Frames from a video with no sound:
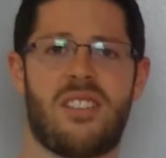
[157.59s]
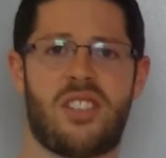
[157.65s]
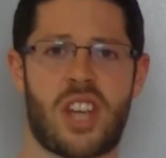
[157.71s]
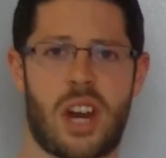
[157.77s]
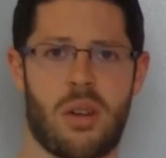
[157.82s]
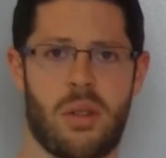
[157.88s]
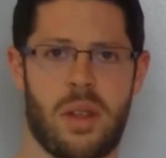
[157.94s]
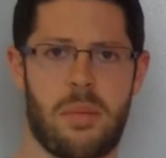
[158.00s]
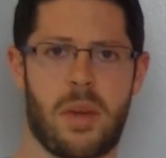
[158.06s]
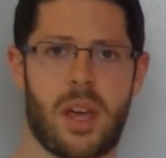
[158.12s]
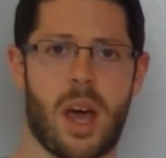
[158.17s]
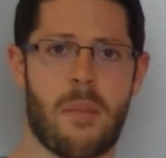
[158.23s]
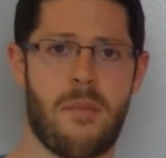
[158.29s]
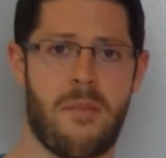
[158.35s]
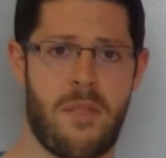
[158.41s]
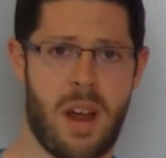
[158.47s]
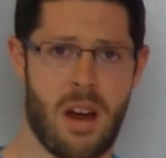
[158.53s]
generally become
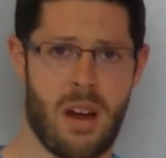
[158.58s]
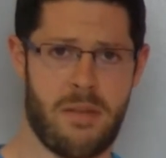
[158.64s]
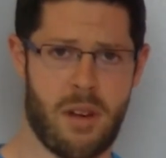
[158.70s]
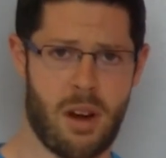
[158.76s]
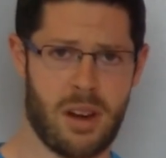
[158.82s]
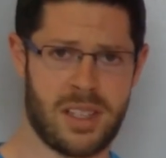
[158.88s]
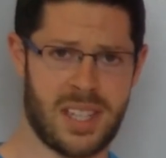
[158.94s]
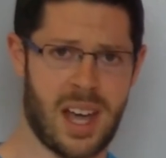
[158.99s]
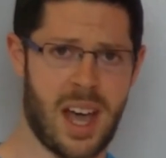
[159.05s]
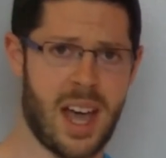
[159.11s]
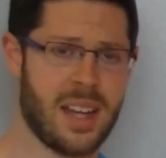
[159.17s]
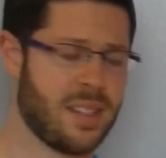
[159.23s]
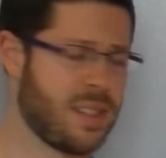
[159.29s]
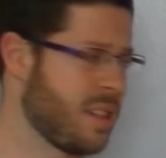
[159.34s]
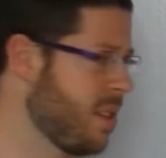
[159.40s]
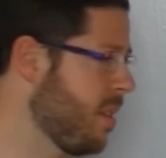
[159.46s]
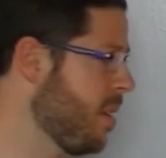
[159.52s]
very, very
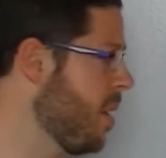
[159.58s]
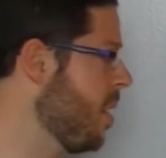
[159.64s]
tight.